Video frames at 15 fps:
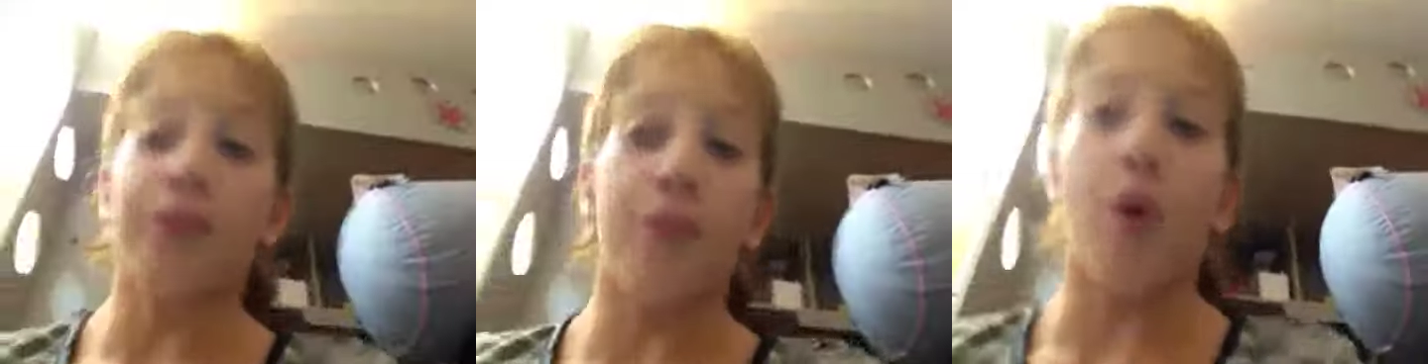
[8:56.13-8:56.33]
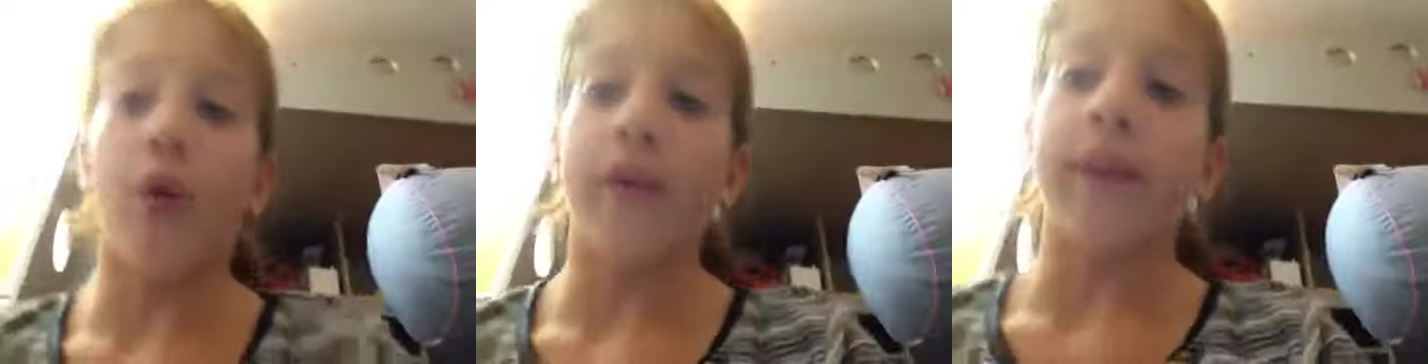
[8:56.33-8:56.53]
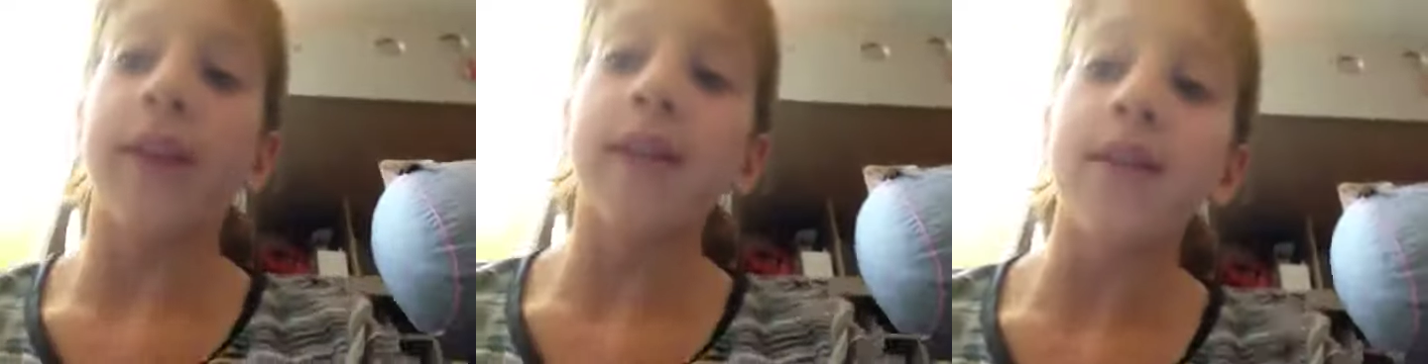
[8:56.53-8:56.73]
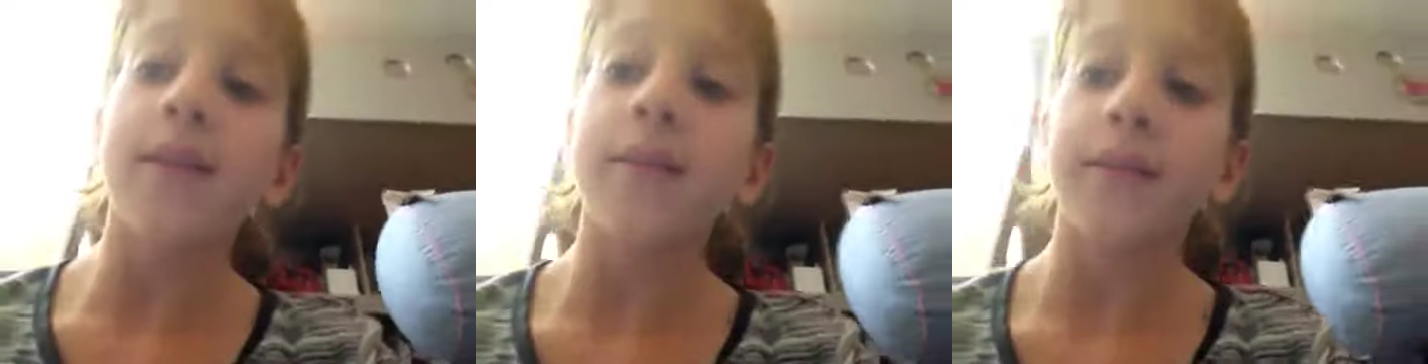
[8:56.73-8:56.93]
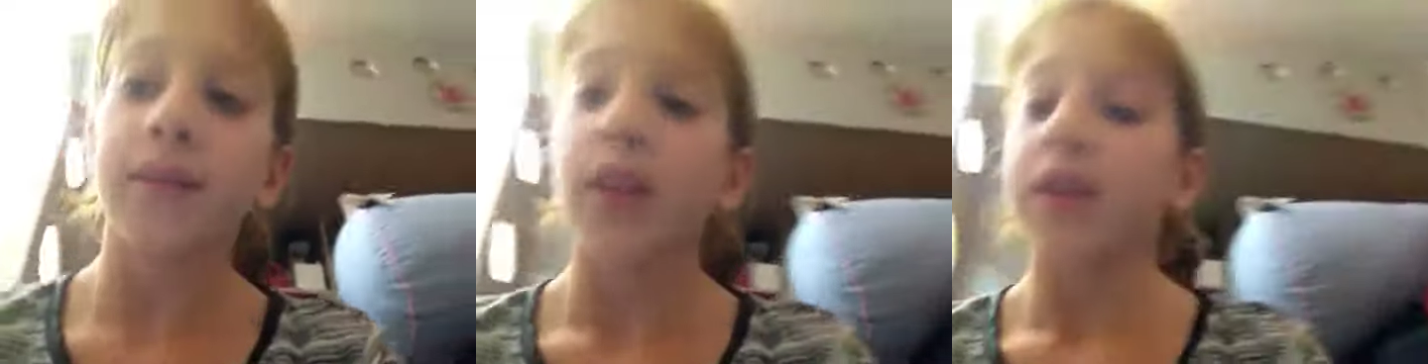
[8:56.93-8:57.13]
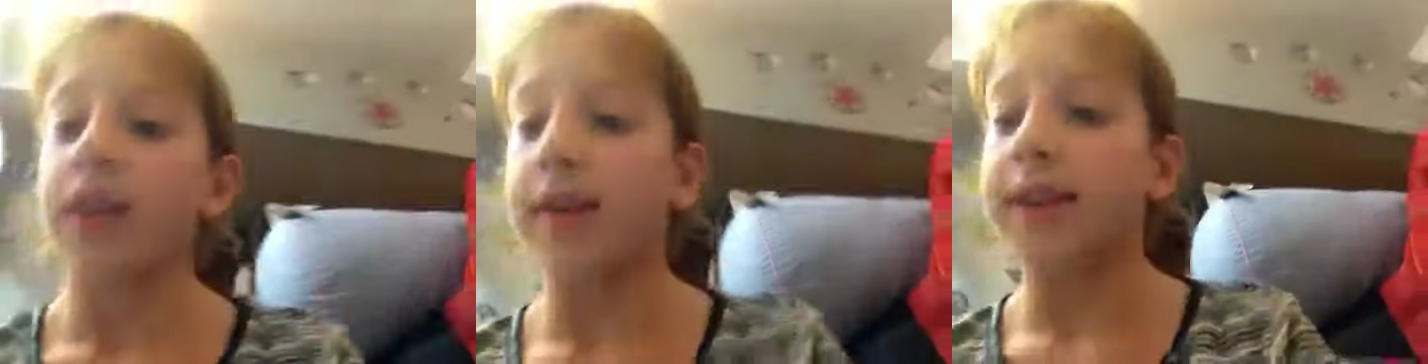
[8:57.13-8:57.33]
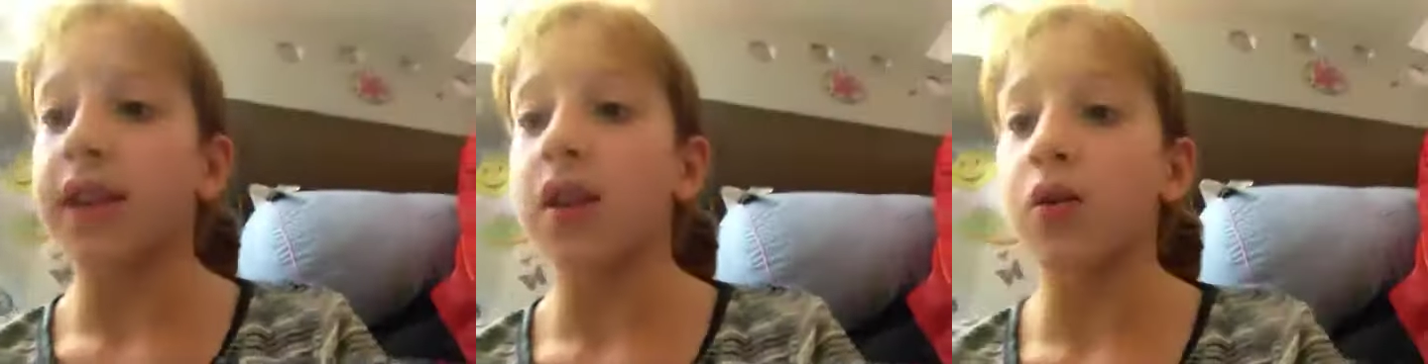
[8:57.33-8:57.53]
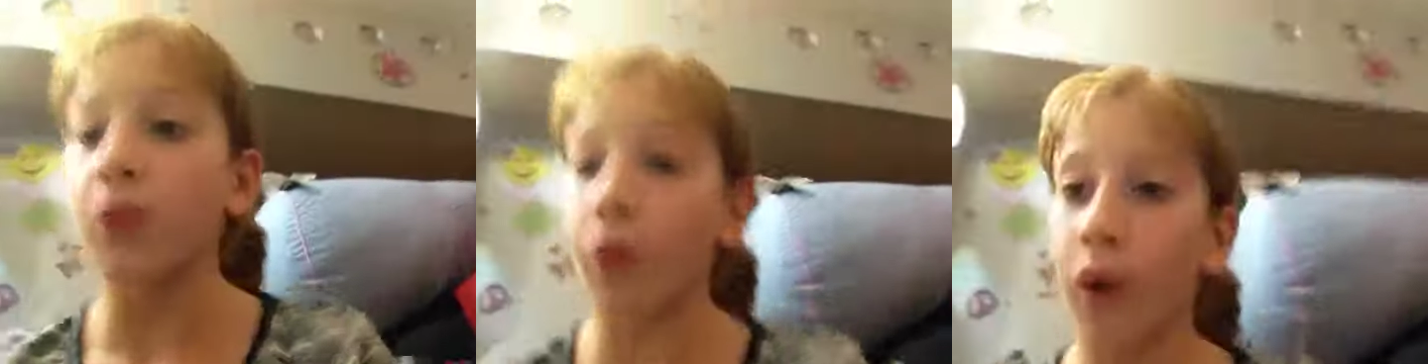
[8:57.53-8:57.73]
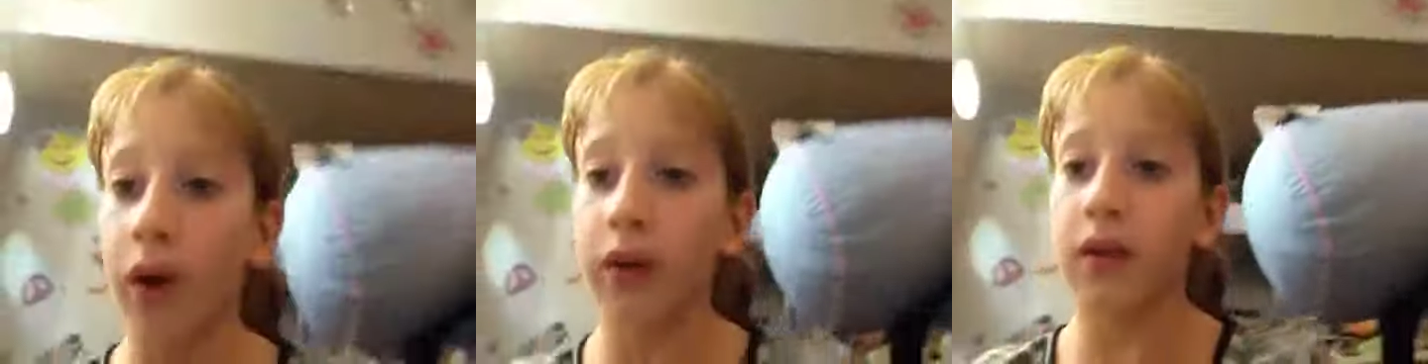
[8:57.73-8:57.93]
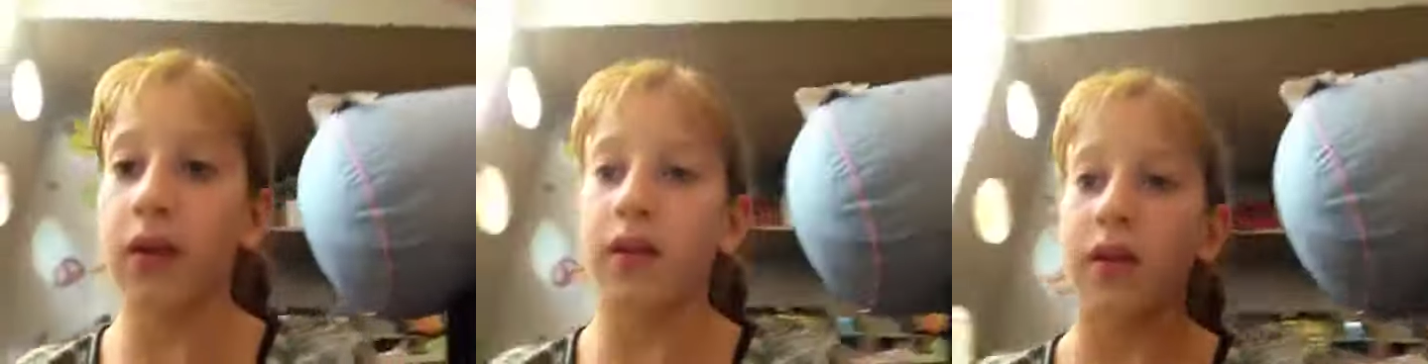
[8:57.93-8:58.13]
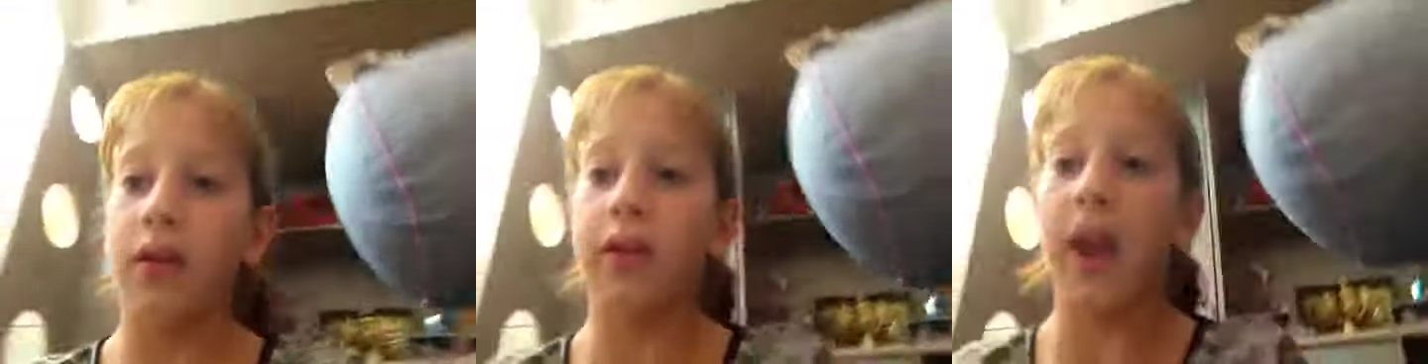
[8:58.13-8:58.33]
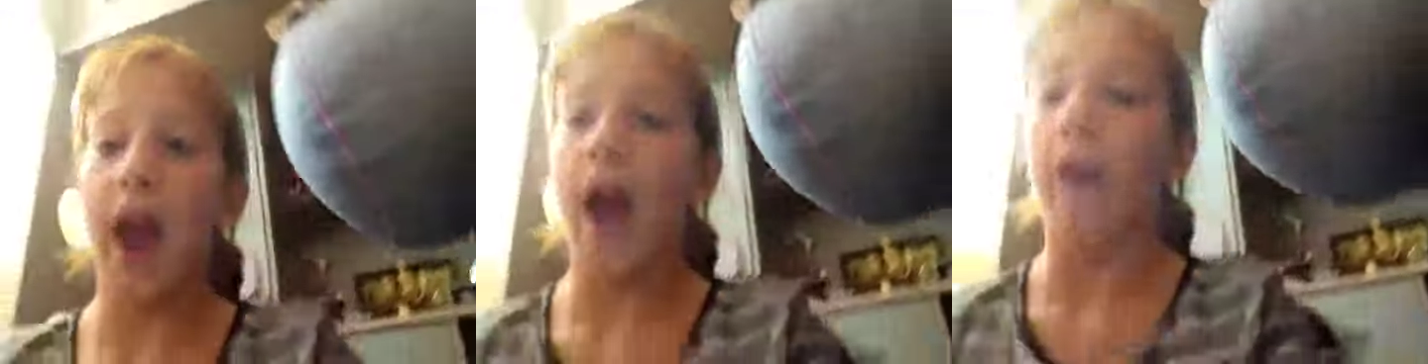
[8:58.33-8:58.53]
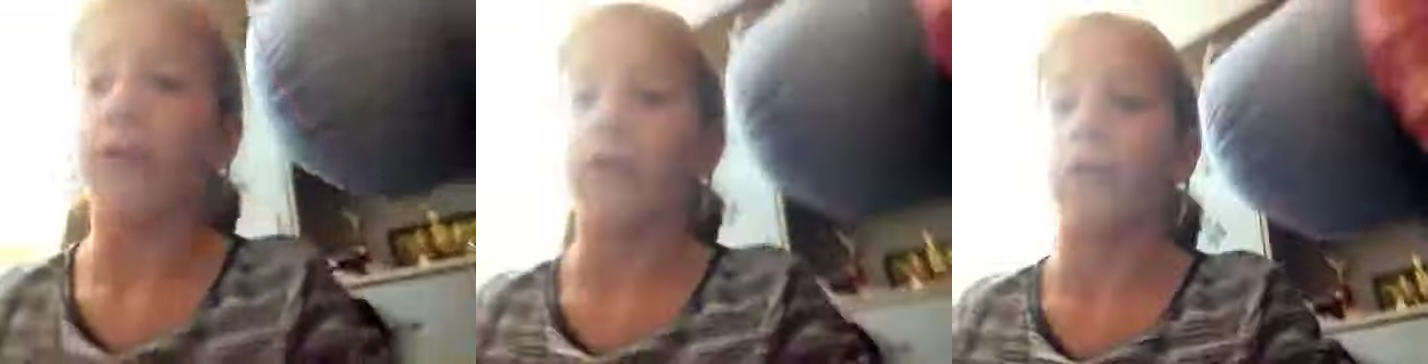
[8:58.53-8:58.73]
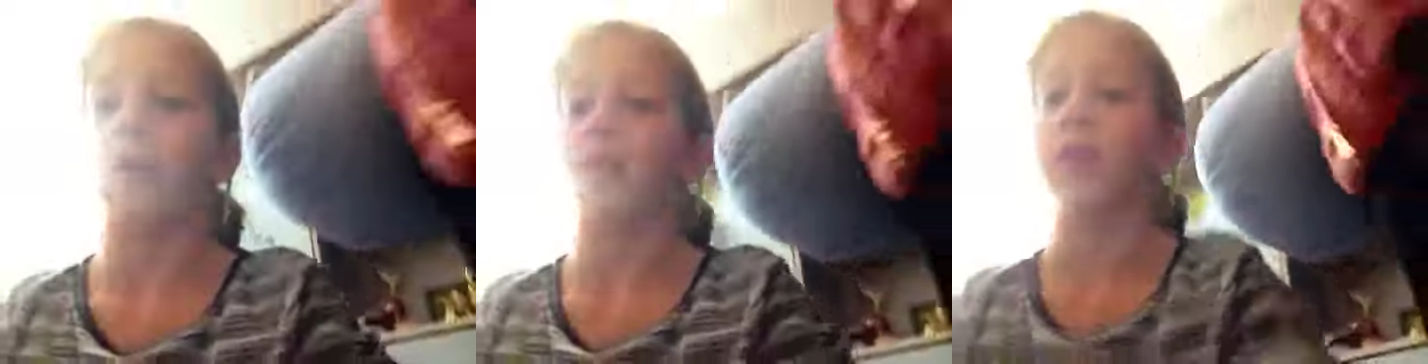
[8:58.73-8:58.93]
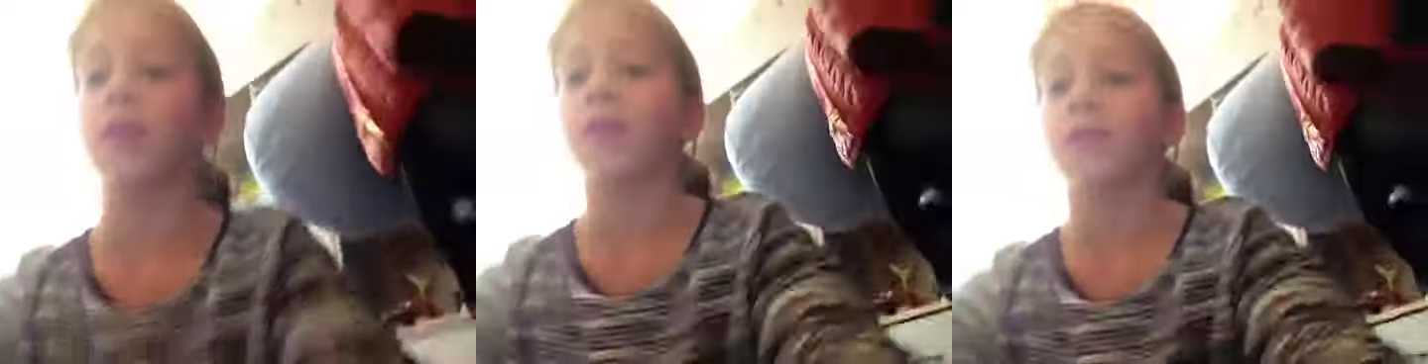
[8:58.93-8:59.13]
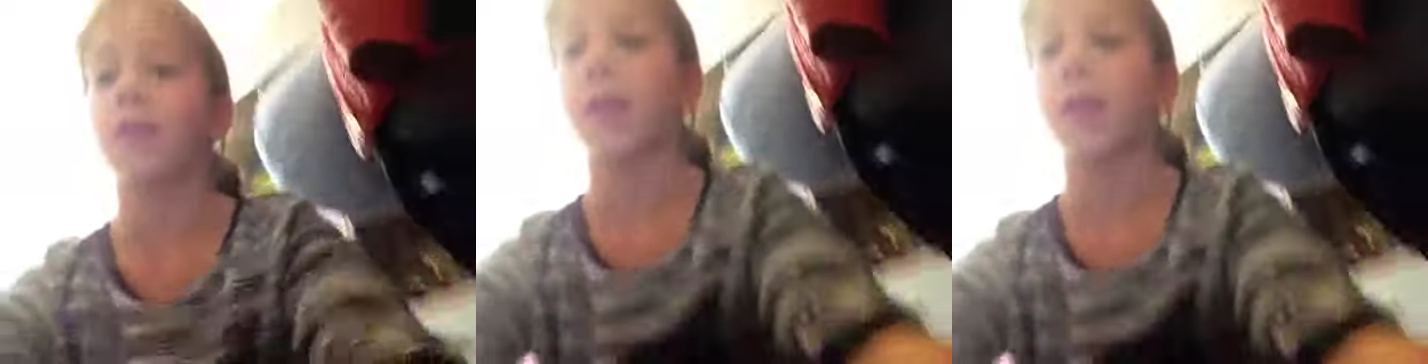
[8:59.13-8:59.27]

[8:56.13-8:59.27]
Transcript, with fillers: poses to see what the outfit looks